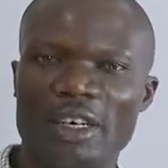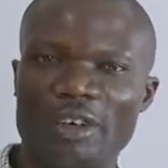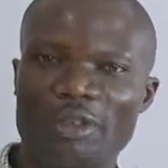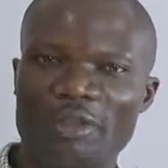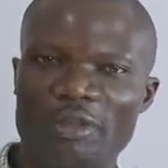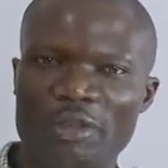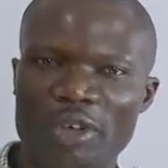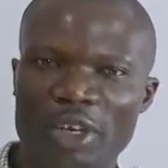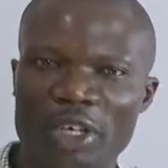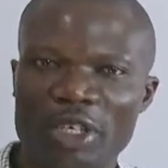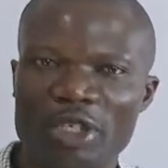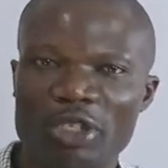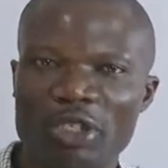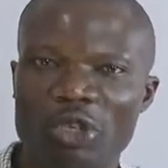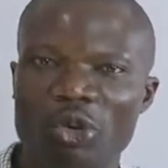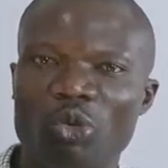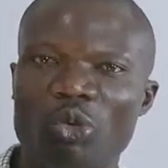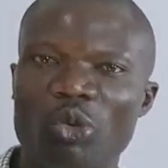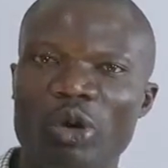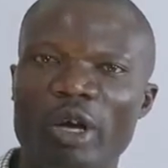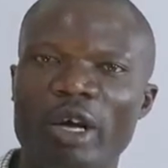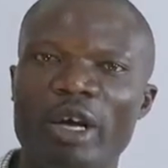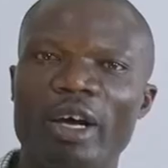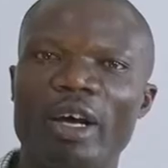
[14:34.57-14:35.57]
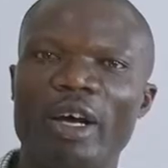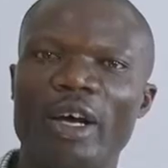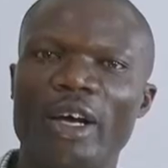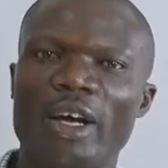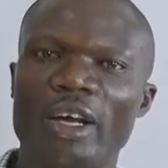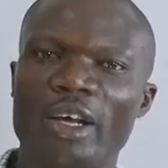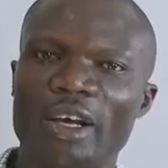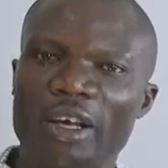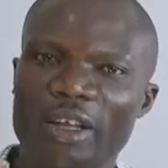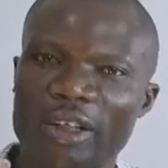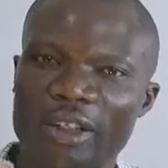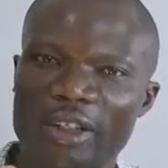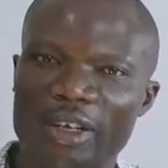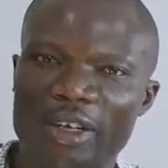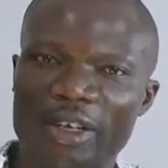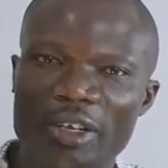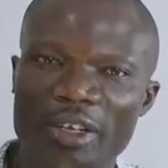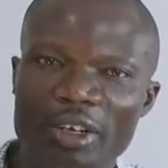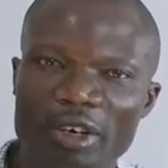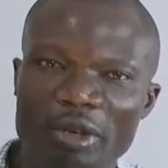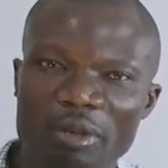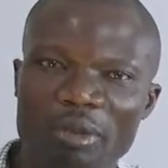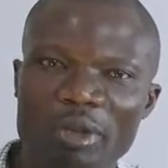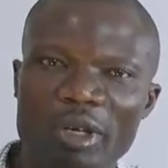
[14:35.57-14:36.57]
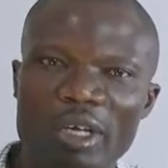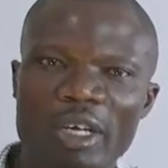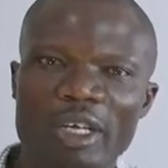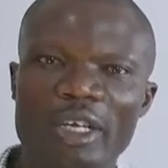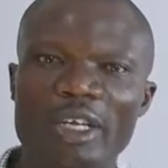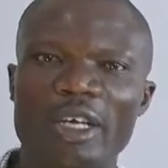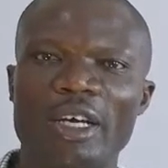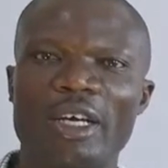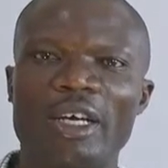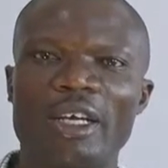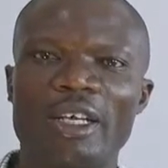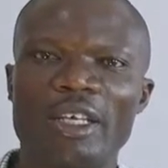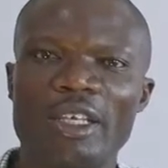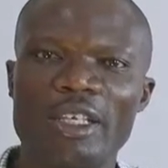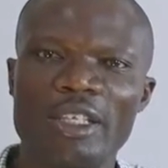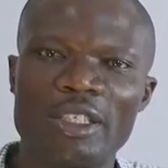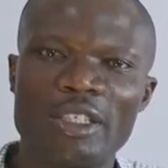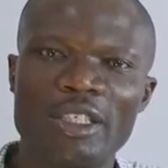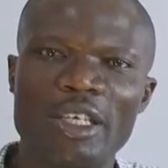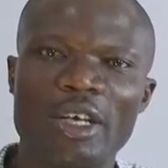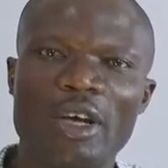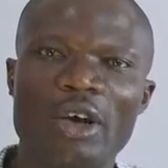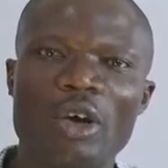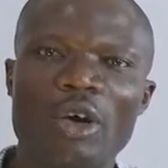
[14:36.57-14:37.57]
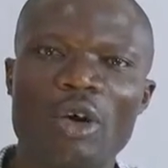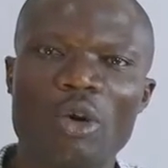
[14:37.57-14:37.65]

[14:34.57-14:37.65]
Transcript: a fraction where the denominator is